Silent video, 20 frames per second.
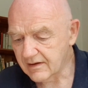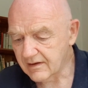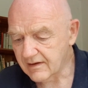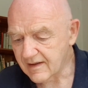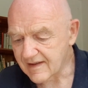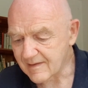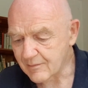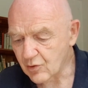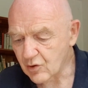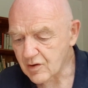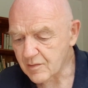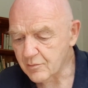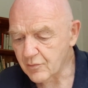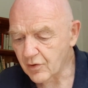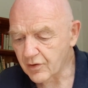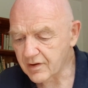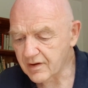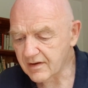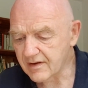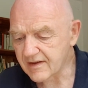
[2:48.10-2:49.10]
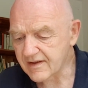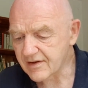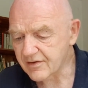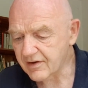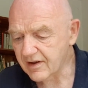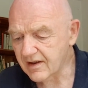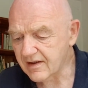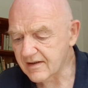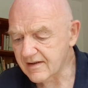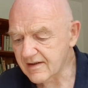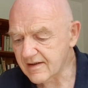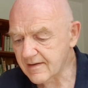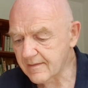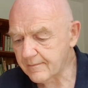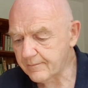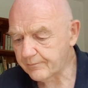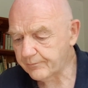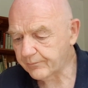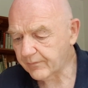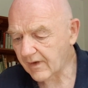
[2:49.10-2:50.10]
As much mud in the streets
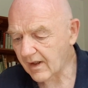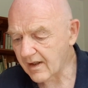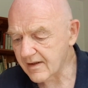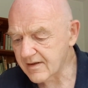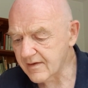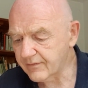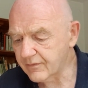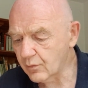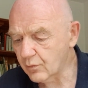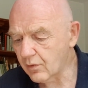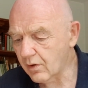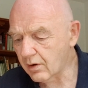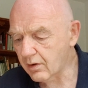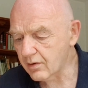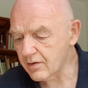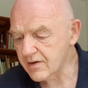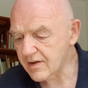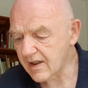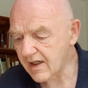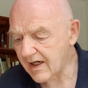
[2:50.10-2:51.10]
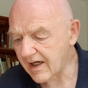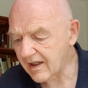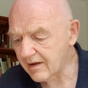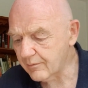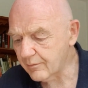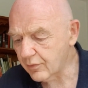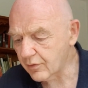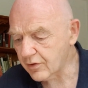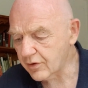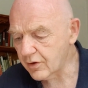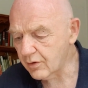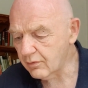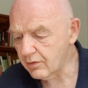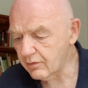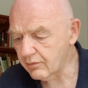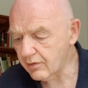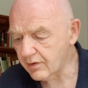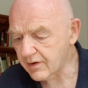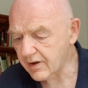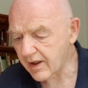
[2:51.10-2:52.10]
as if the waters had but newly
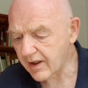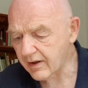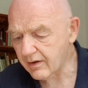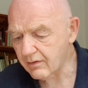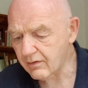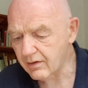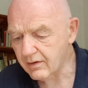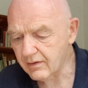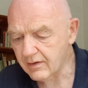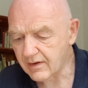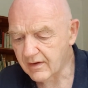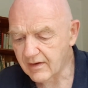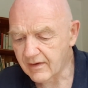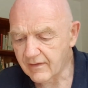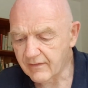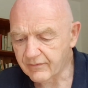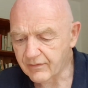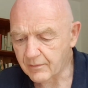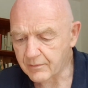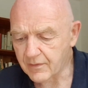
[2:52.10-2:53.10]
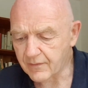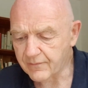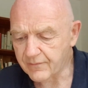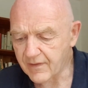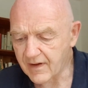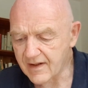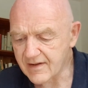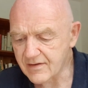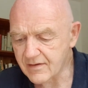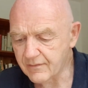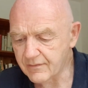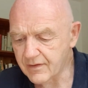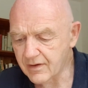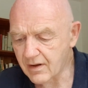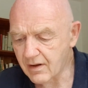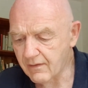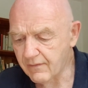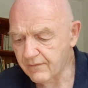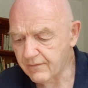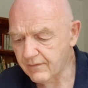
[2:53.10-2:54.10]
retired from the face of the
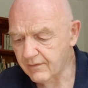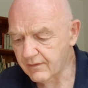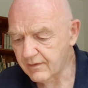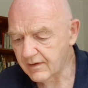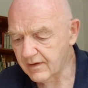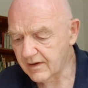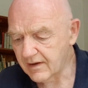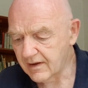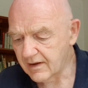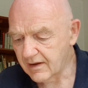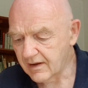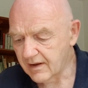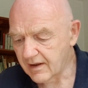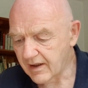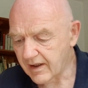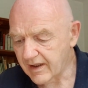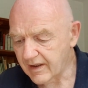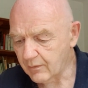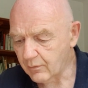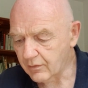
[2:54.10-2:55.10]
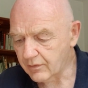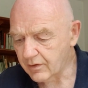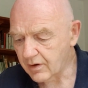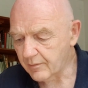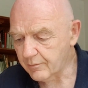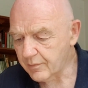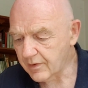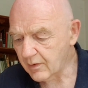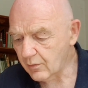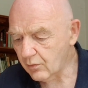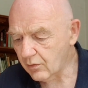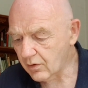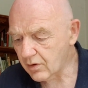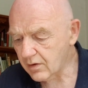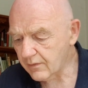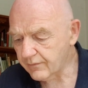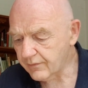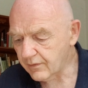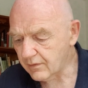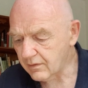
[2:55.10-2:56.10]
earth, and it would not be
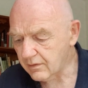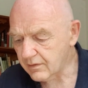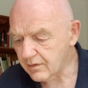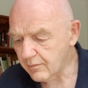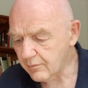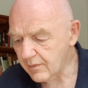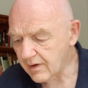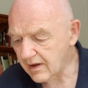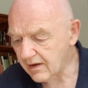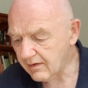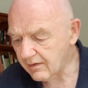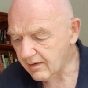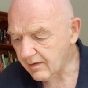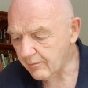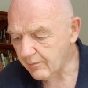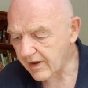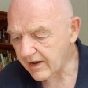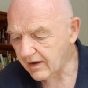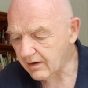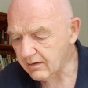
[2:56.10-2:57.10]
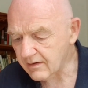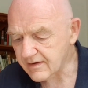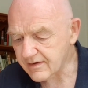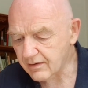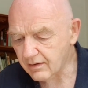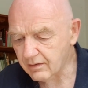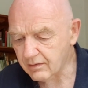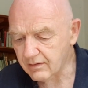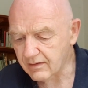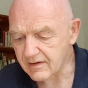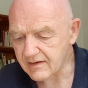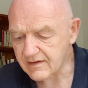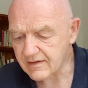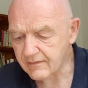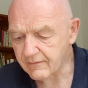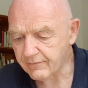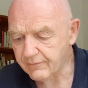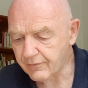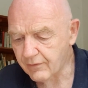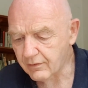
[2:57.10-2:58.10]
wonderful to meet a megalosaurus
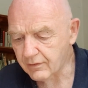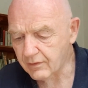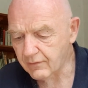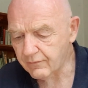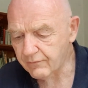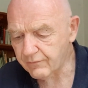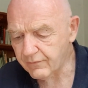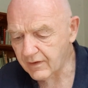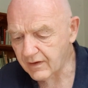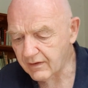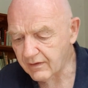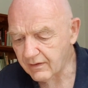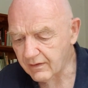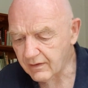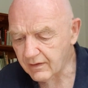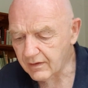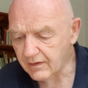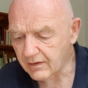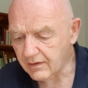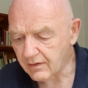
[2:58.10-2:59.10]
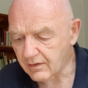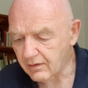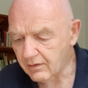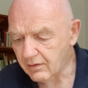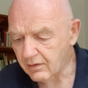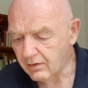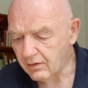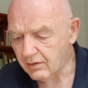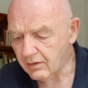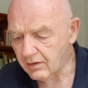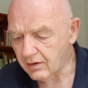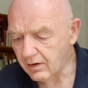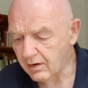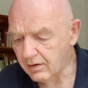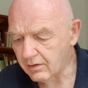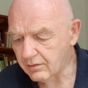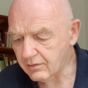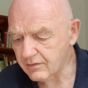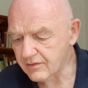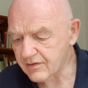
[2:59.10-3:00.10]
forty feet
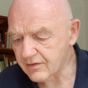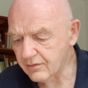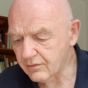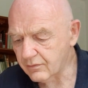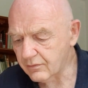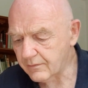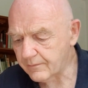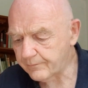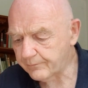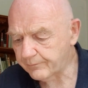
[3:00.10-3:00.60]
long or so,